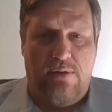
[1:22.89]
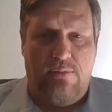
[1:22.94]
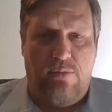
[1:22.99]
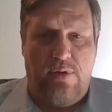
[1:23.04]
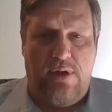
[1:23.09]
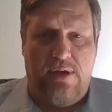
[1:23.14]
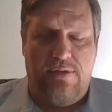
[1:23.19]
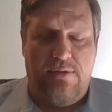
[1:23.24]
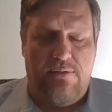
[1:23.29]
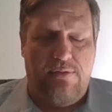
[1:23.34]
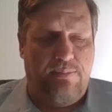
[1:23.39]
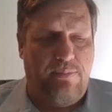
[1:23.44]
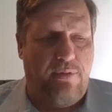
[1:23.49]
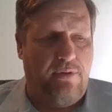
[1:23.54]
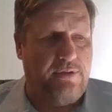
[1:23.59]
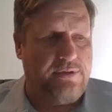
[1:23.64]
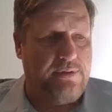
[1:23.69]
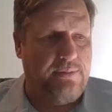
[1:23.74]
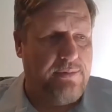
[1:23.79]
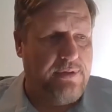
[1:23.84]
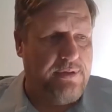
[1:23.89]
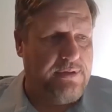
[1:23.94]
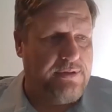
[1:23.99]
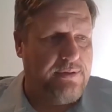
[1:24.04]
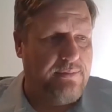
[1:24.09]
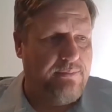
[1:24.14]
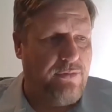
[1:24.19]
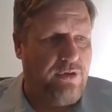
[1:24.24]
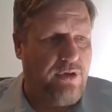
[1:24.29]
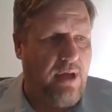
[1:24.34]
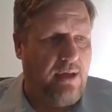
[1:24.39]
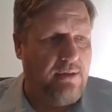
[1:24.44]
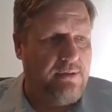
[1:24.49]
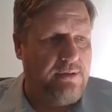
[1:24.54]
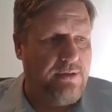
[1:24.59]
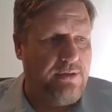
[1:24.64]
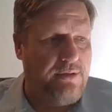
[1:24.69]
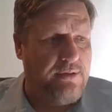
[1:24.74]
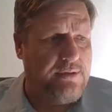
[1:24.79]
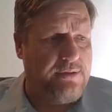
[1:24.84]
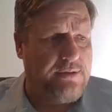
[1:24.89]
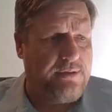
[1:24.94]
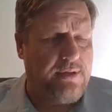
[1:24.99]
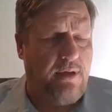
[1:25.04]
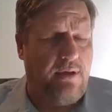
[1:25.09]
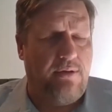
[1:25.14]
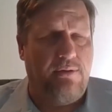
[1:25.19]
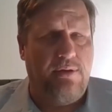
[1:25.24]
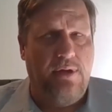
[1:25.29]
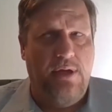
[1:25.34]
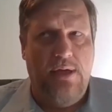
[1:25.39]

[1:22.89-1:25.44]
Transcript: where there are possibly some challenges. So,